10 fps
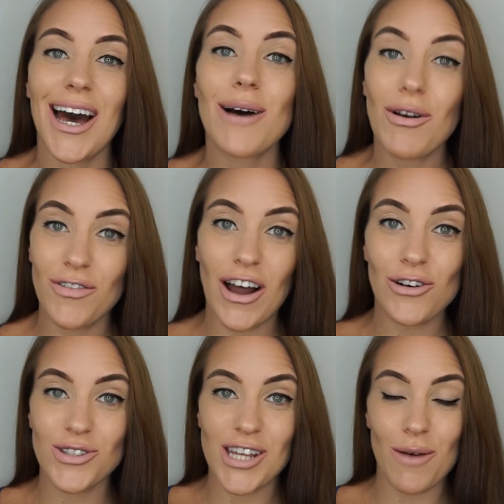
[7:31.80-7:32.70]
And my
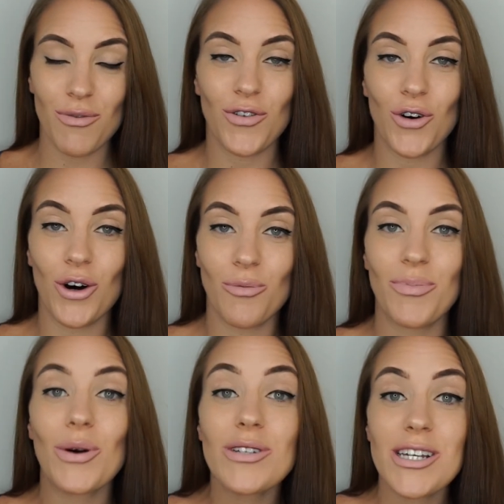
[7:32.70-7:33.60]
final tip for
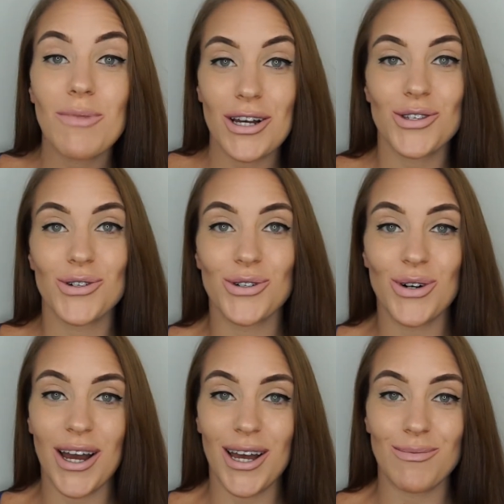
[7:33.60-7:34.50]
building
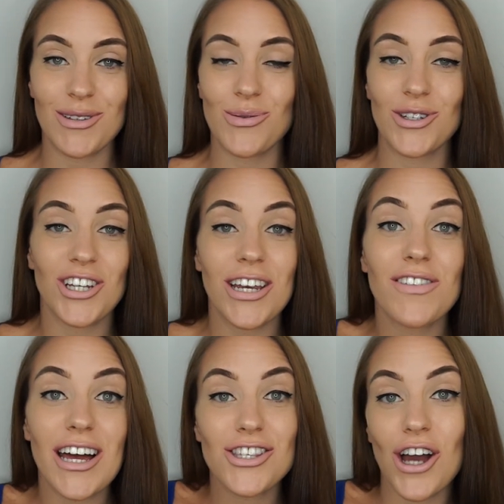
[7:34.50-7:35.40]
muscle to
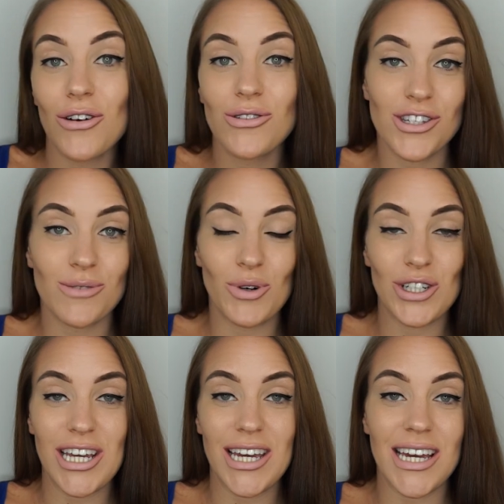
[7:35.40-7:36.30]
achieve that toned
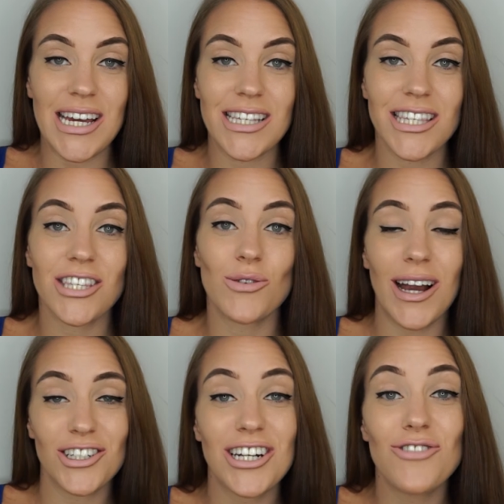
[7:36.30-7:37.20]
body is to
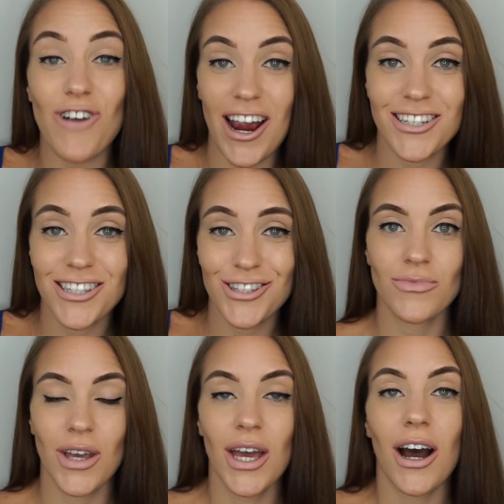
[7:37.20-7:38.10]
actually rest.
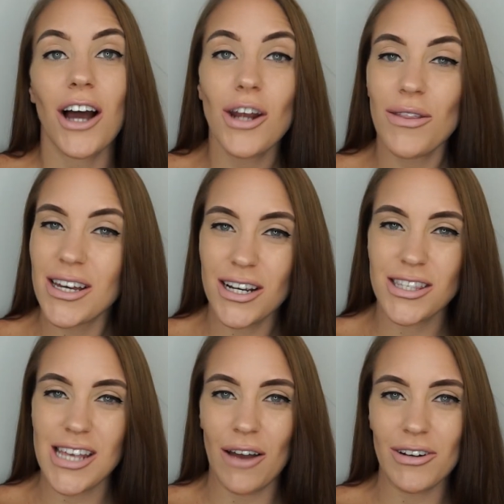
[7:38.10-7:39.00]
I know that
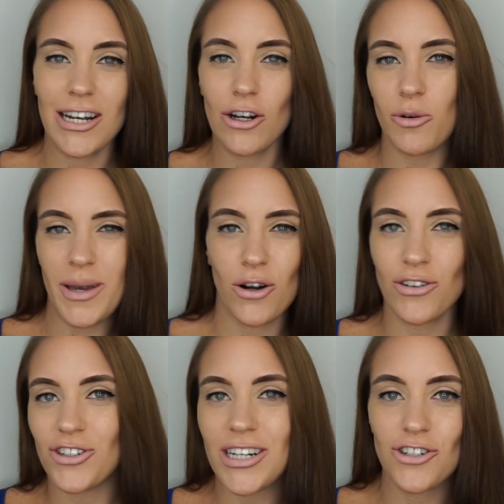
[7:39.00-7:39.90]
can sound a little bit
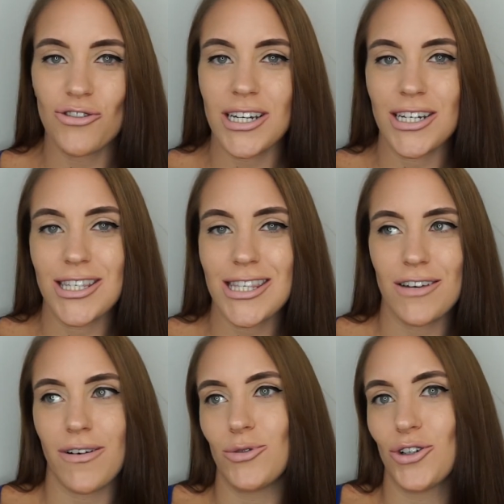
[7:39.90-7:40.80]
contradictory, because
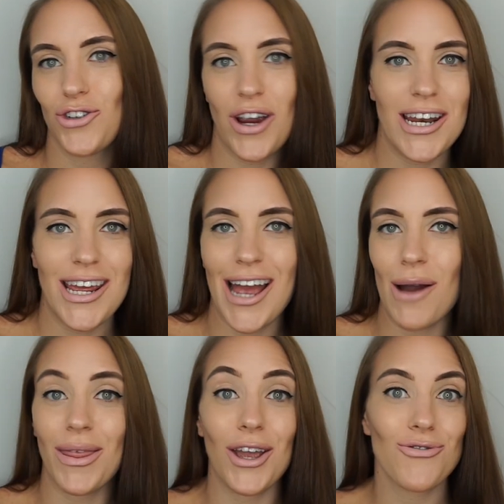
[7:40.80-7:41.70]
if I'm not training,
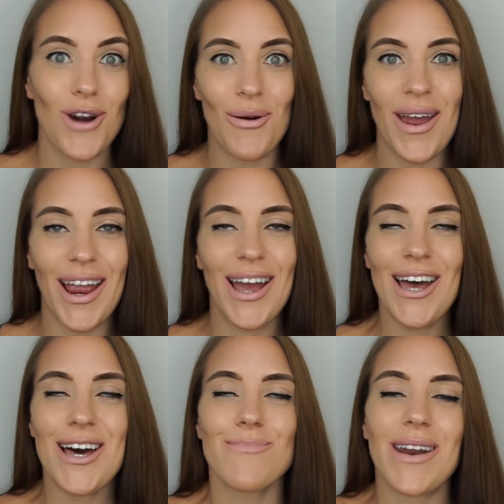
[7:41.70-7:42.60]
how are they growing?
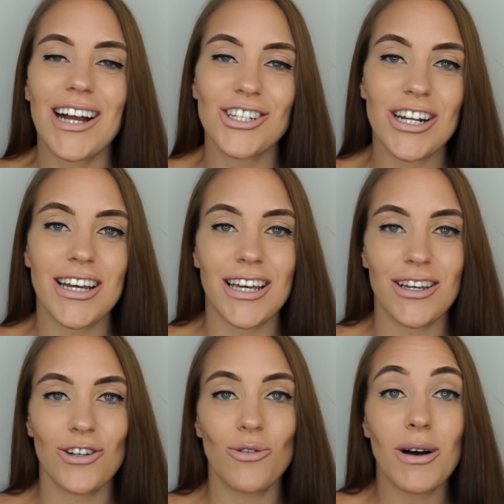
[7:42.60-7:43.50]
But
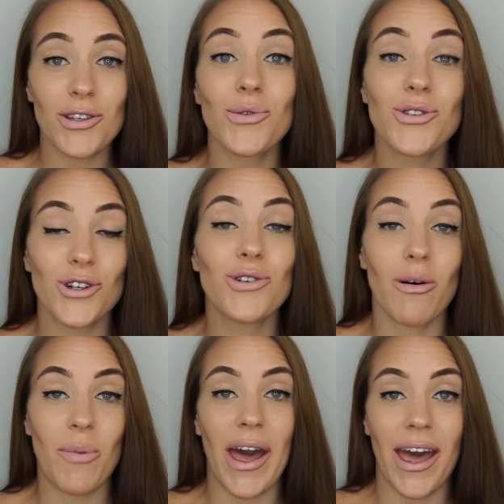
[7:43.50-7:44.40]
actually your muscles do
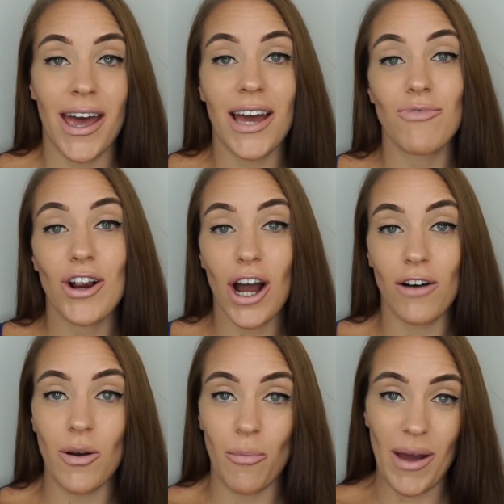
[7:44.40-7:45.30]
repair and
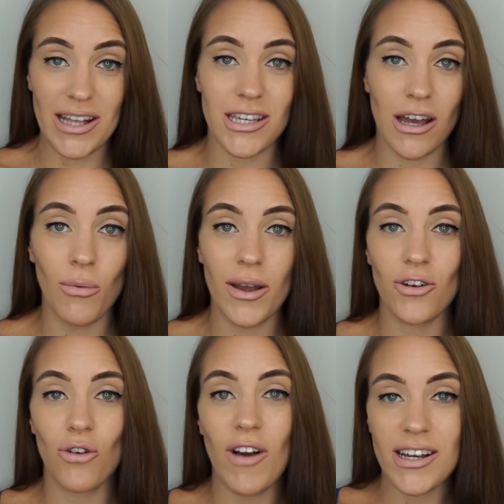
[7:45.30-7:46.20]
recover better
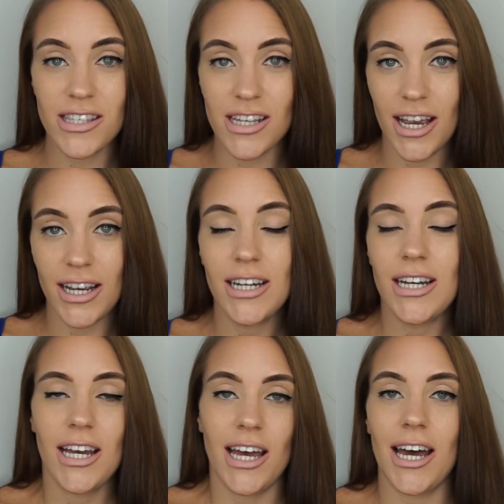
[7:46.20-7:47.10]
when you're resting,
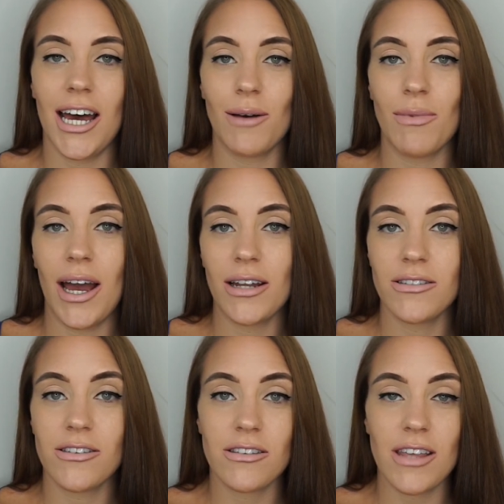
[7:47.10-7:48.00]

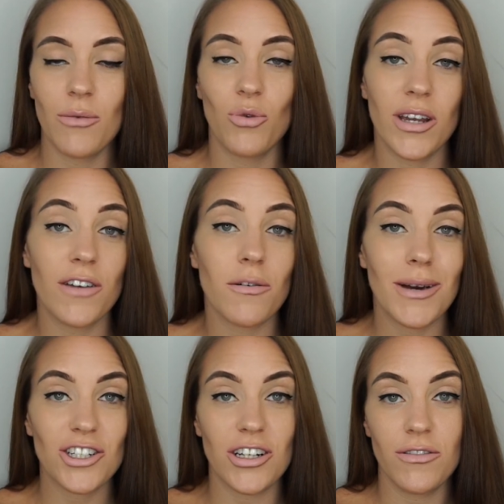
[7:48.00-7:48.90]
and they will give them
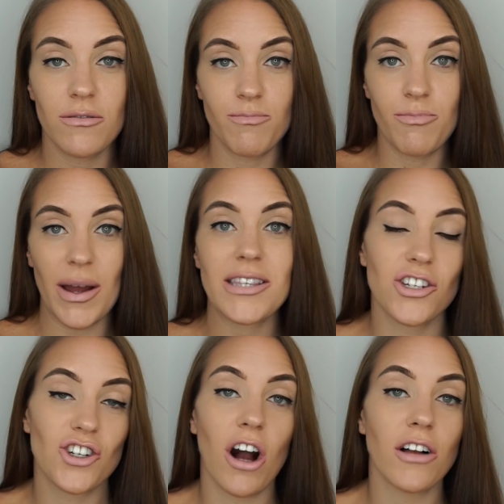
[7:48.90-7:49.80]
actually
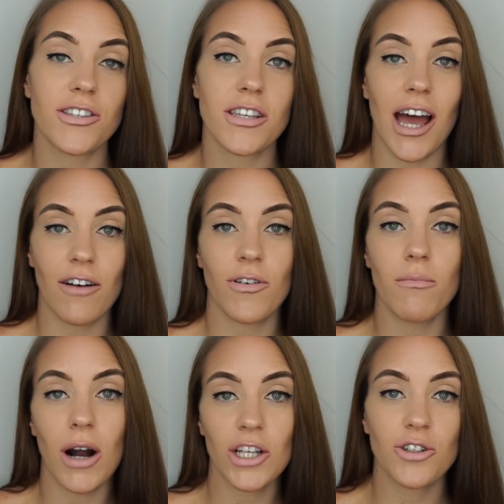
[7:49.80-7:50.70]
better chance to have a
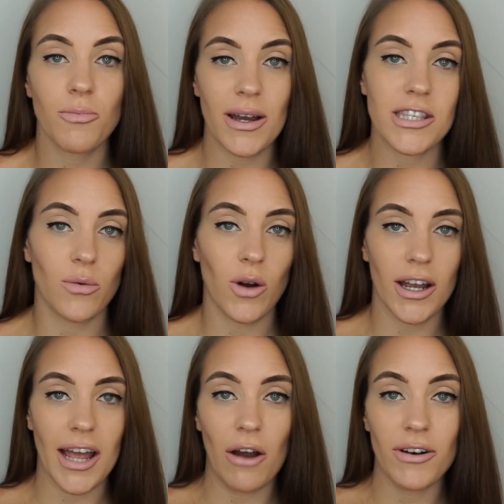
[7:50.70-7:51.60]
much better
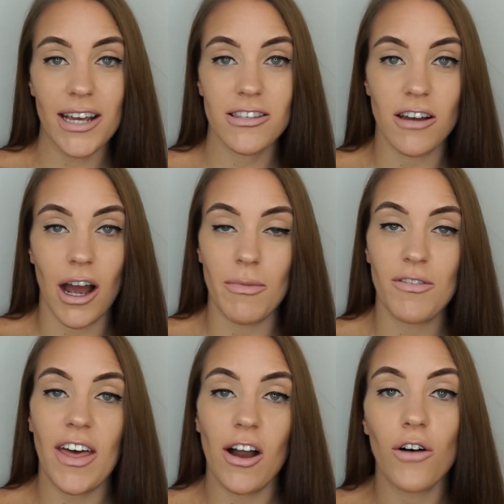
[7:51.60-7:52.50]
workout next time
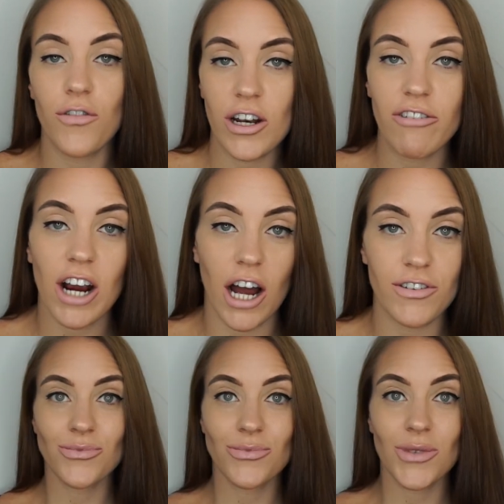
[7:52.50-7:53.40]
if they are fully
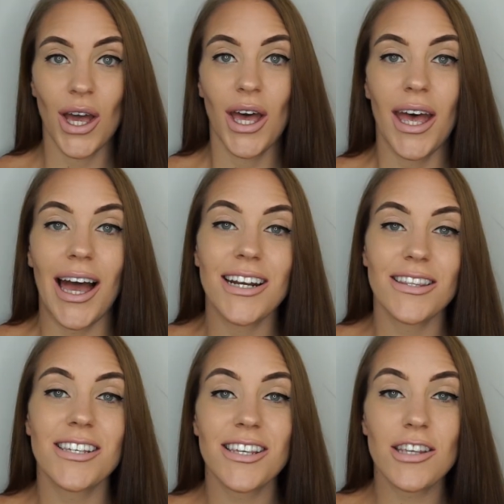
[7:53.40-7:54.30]
recovered.
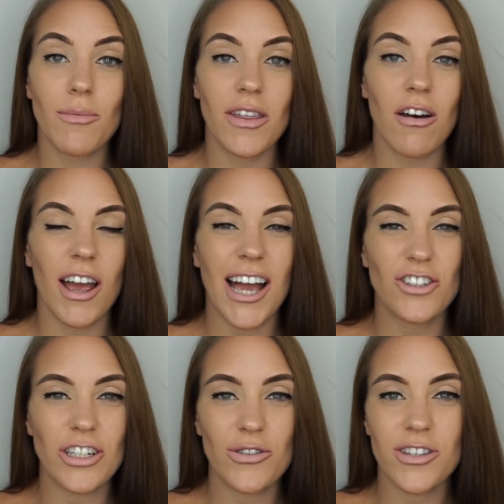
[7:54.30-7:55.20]
And this is something that I
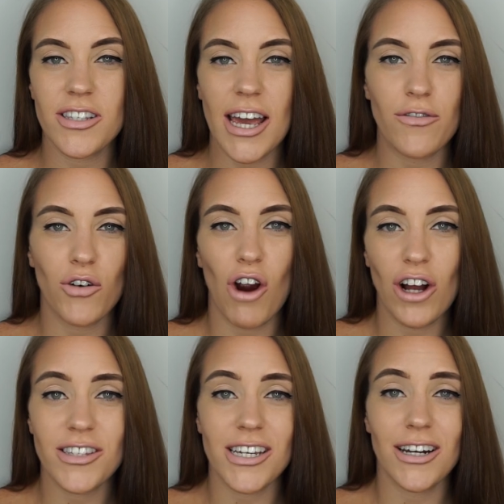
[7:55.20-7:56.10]
actually used to take for
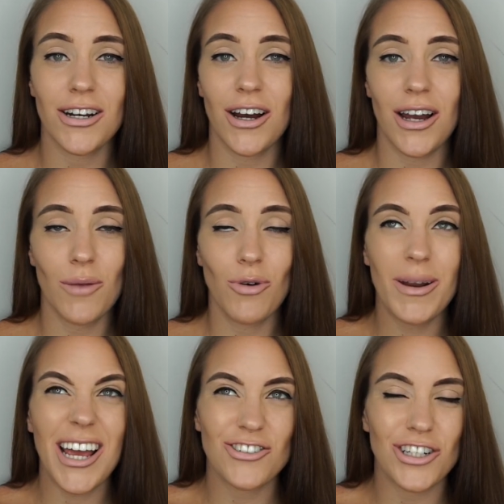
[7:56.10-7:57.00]
granted, and I
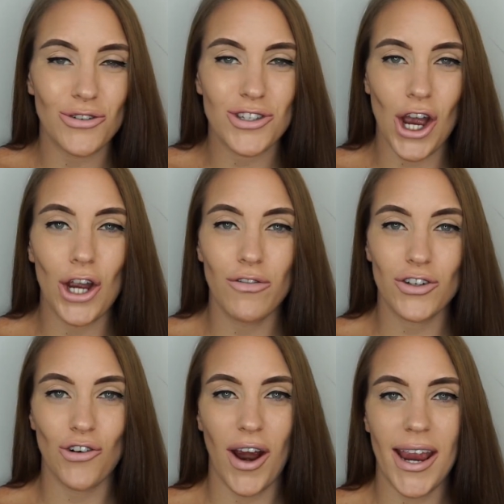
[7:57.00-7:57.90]
probably actually used to
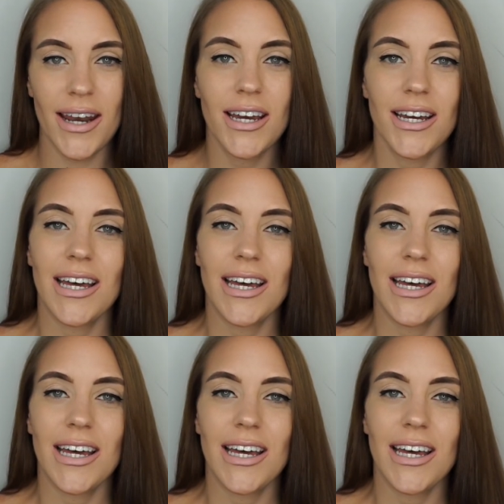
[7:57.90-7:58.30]
overtrain.